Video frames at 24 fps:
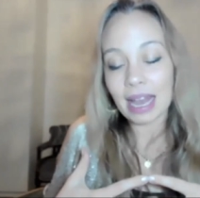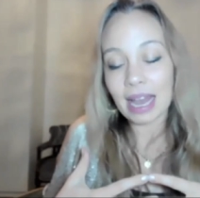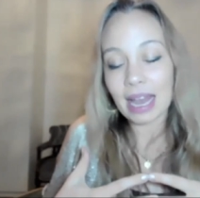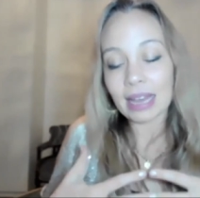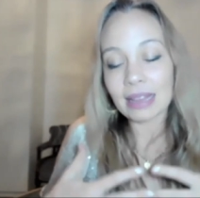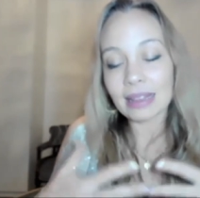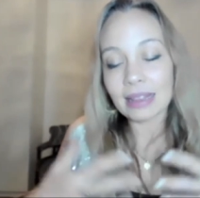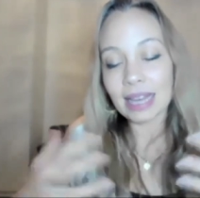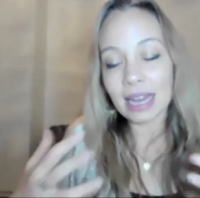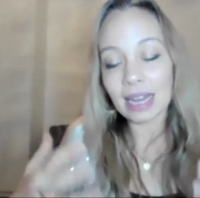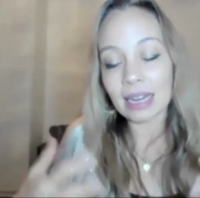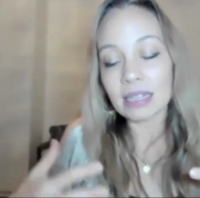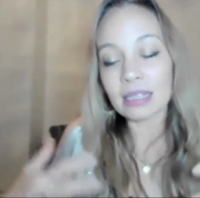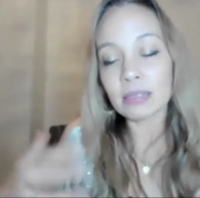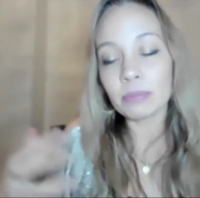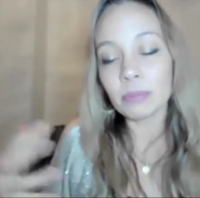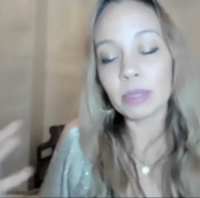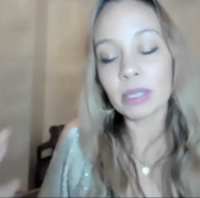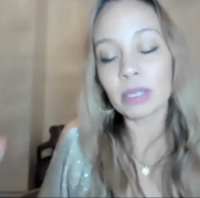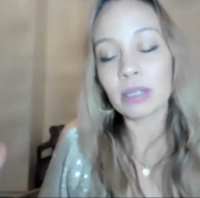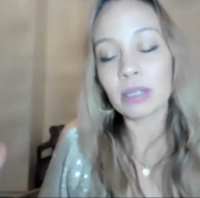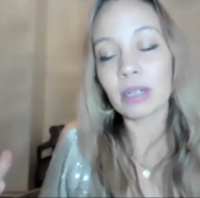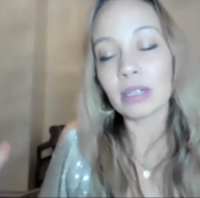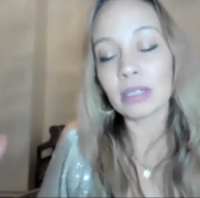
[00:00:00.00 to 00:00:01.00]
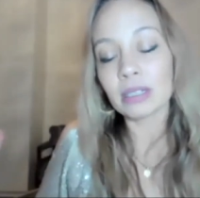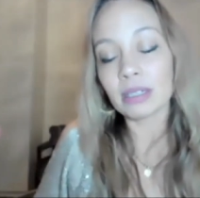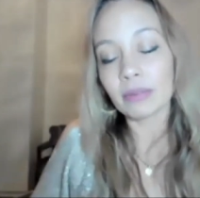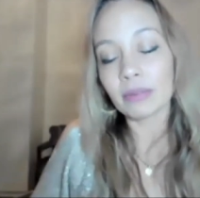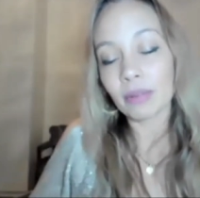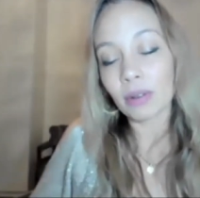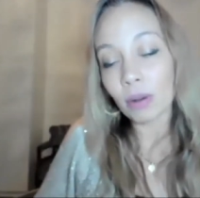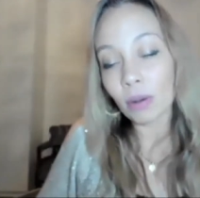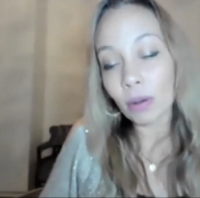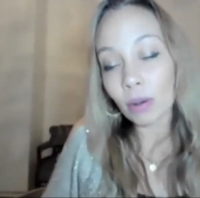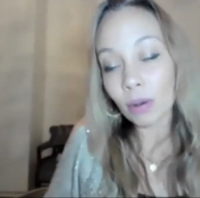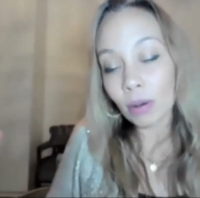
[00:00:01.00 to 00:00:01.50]
And that is because of
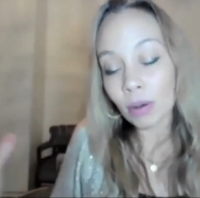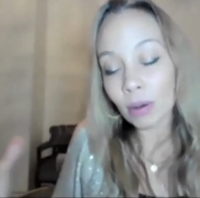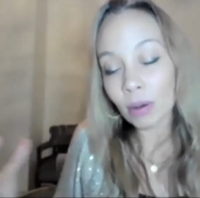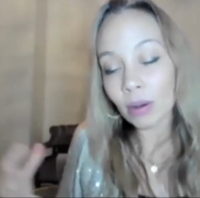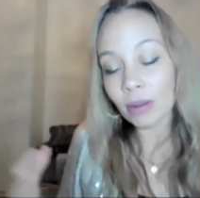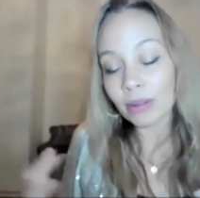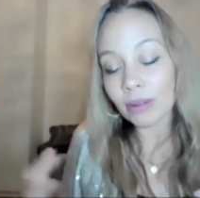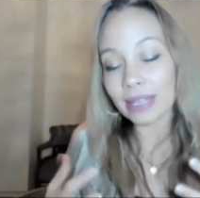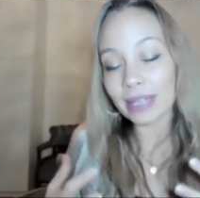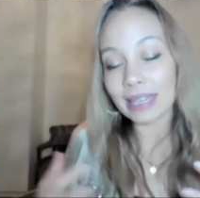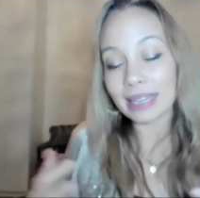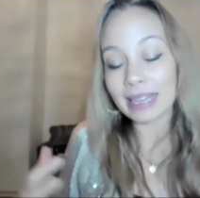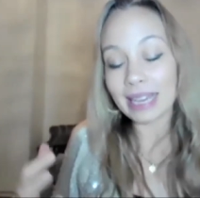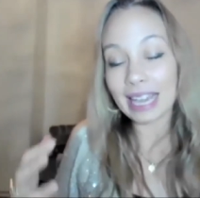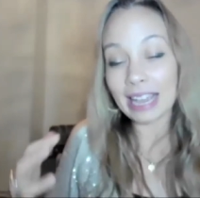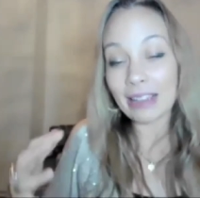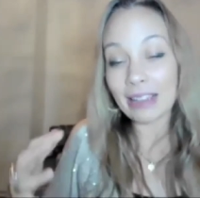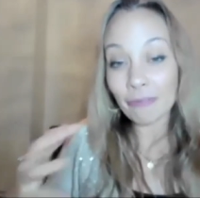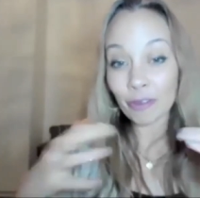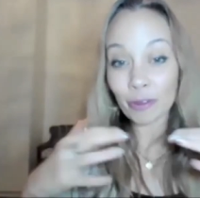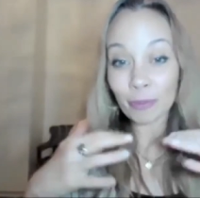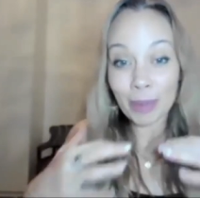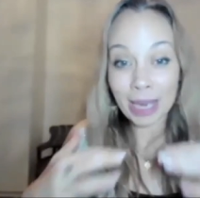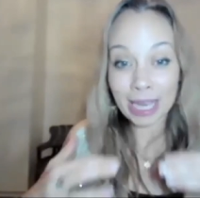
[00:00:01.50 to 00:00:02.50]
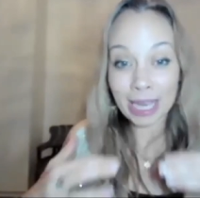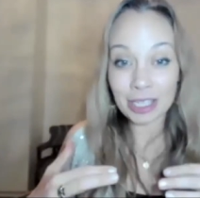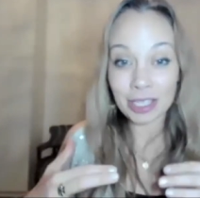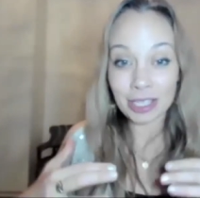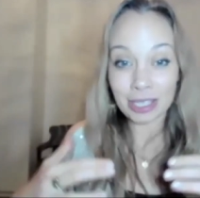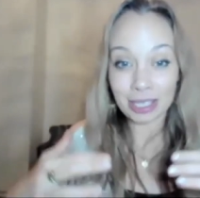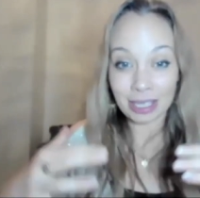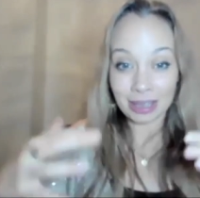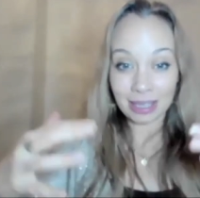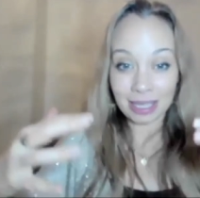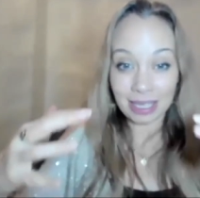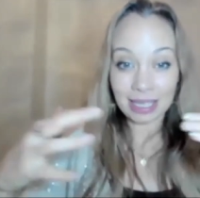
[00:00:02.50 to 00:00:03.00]
all the information,